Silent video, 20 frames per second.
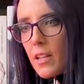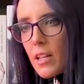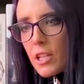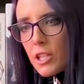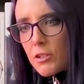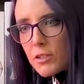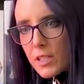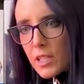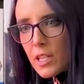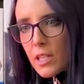
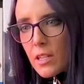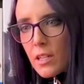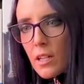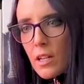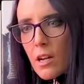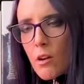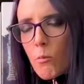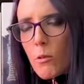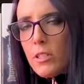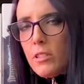You see,
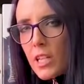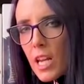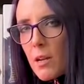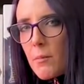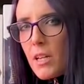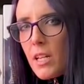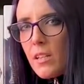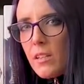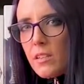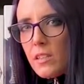when
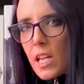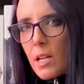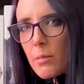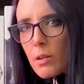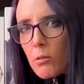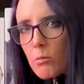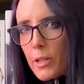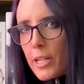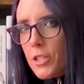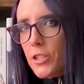
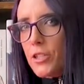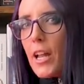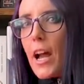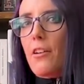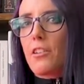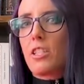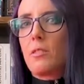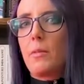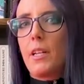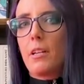damiensaber reached out
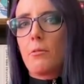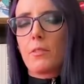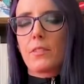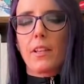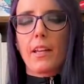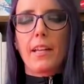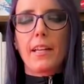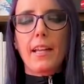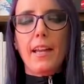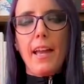to me and was
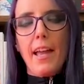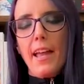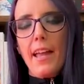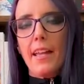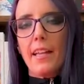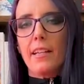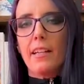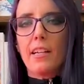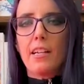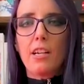like,
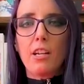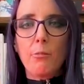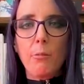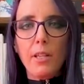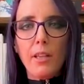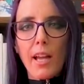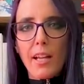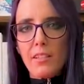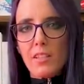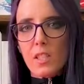hey, we'd
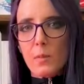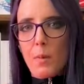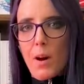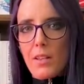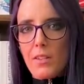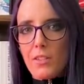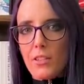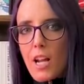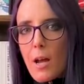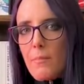like to
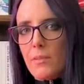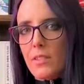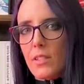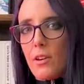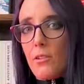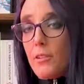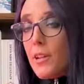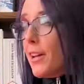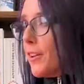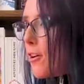sponsor an
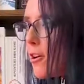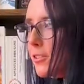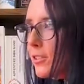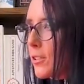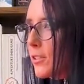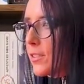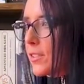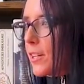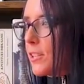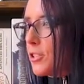episode and also
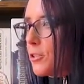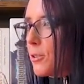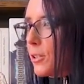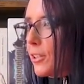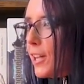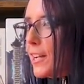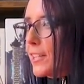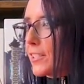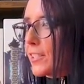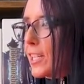send you a
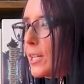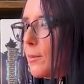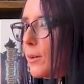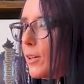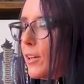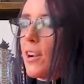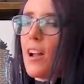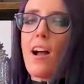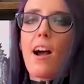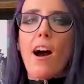
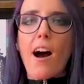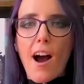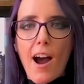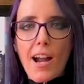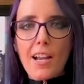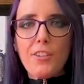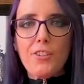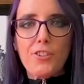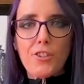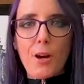lightsaber,
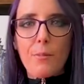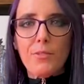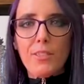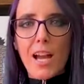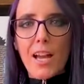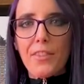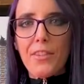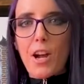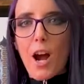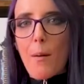I jumped
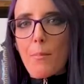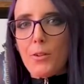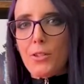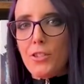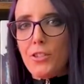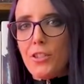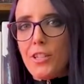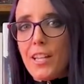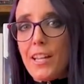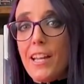at the
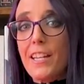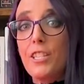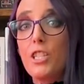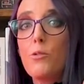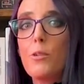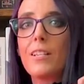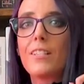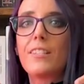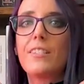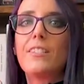opportunity and knew
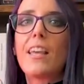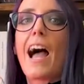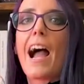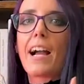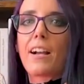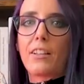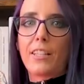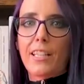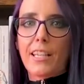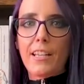
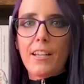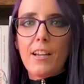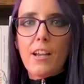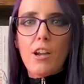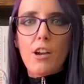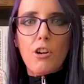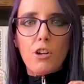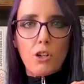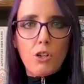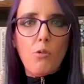exactly
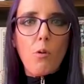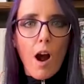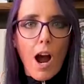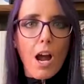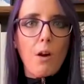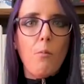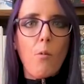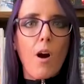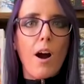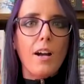who I
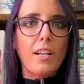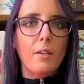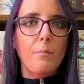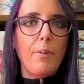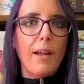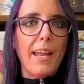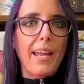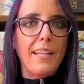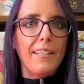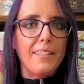wanted to
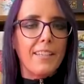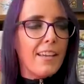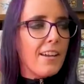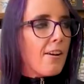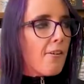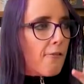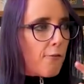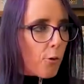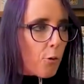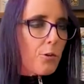paint
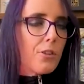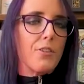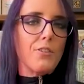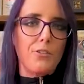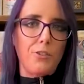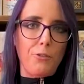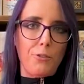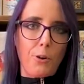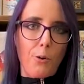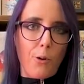for this
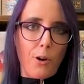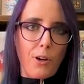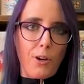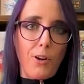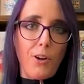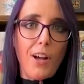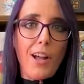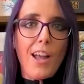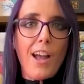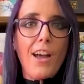
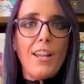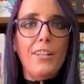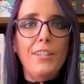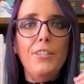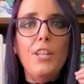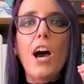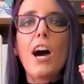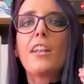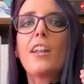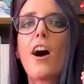tutorial.
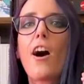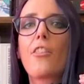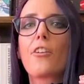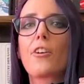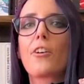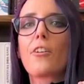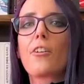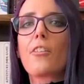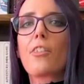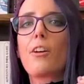None
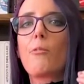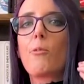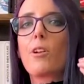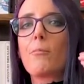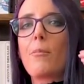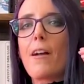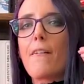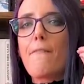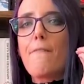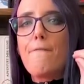other than one of
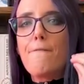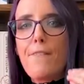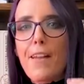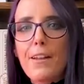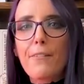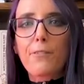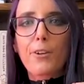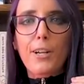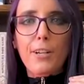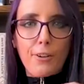my
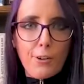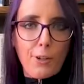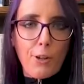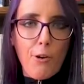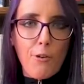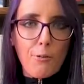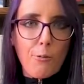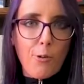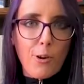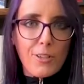favorite
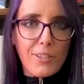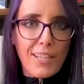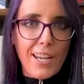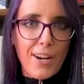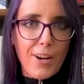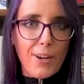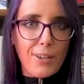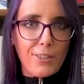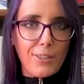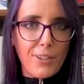Clone Wars
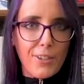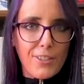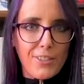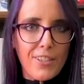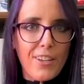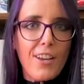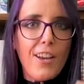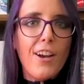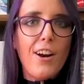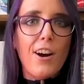characters,
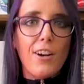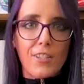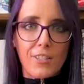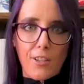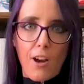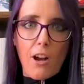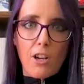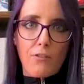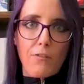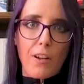
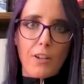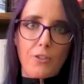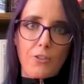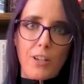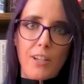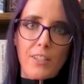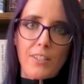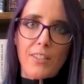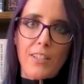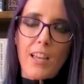Asajj
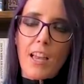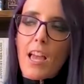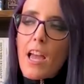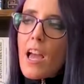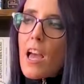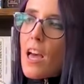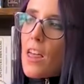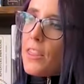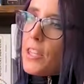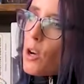Ventress.
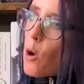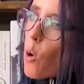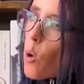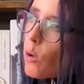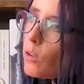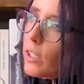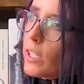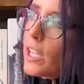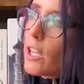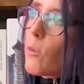The
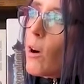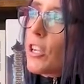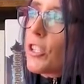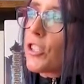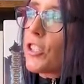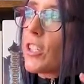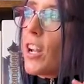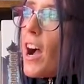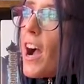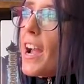only
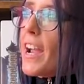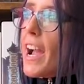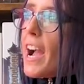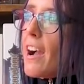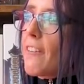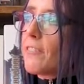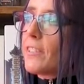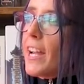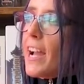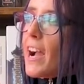question I
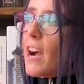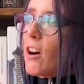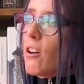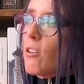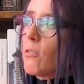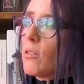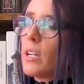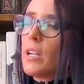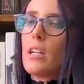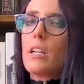have
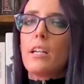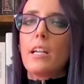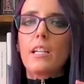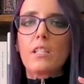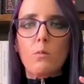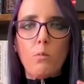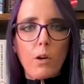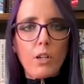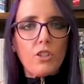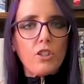now
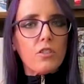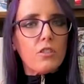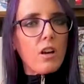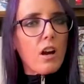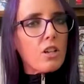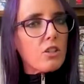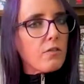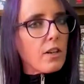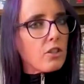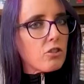is which
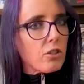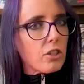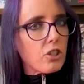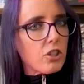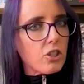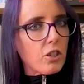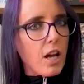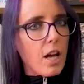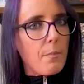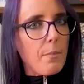Asajj Ventress
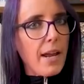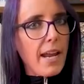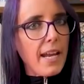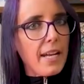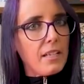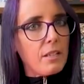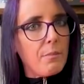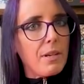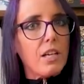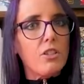should I
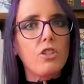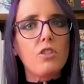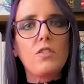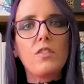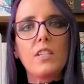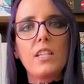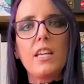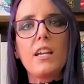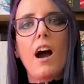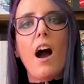paint? Because you
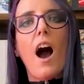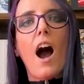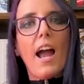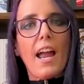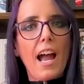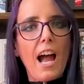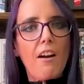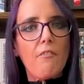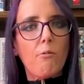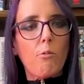see, I
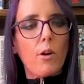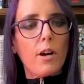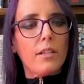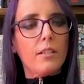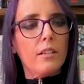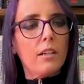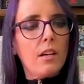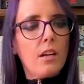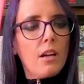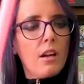have
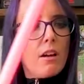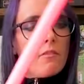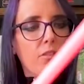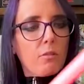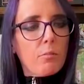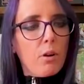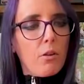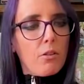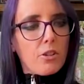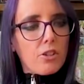one from
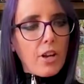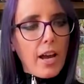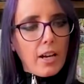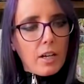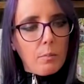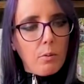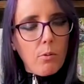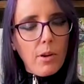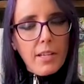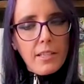both
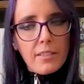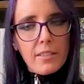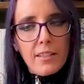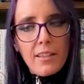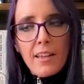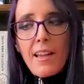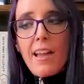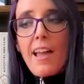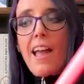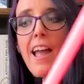Shatterpoint
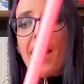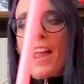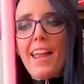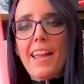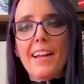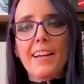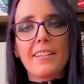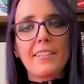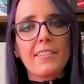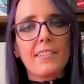
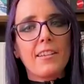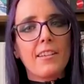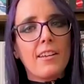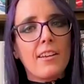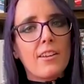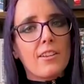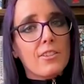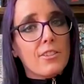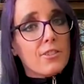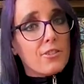and
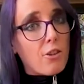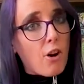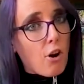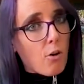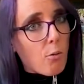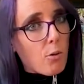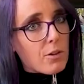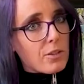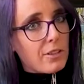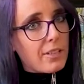Star
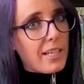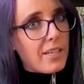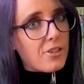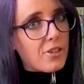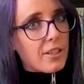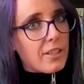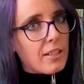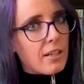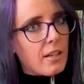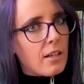Wars
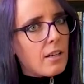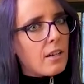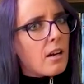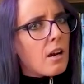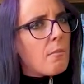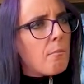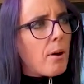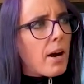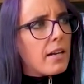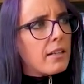Legion.
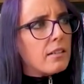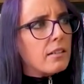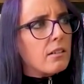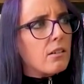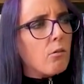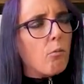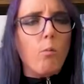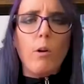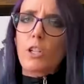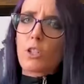But
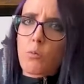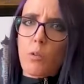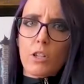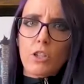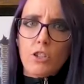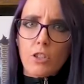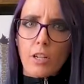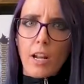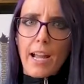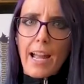which one
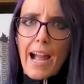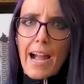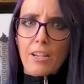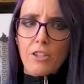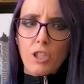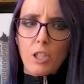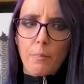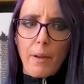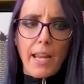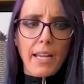should I
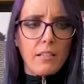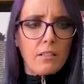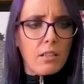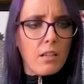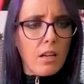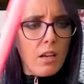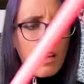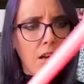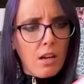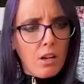actually paint?
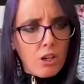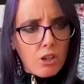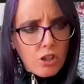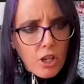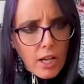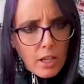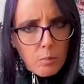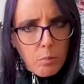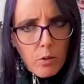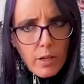
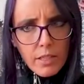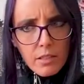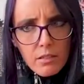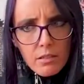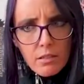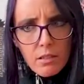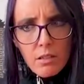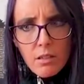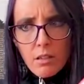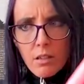
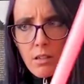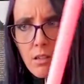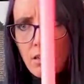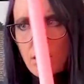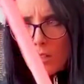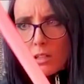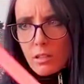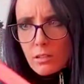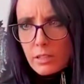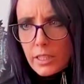Shatterpoints?
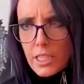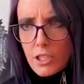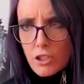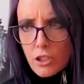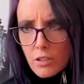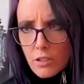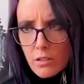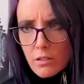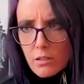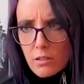
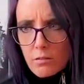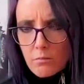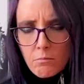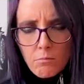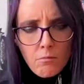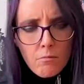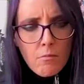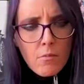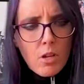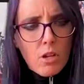Legions?
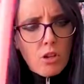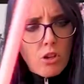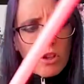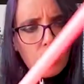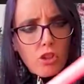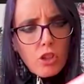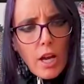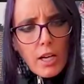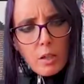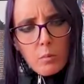
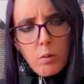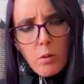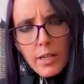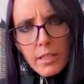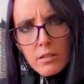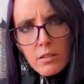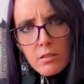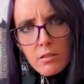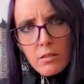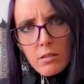
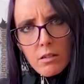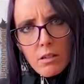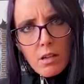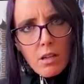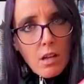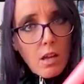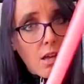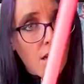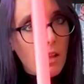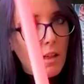Shatterpoints?
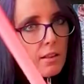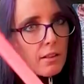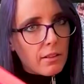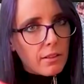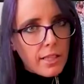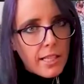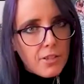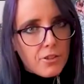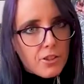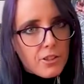
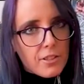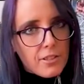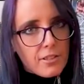Legions?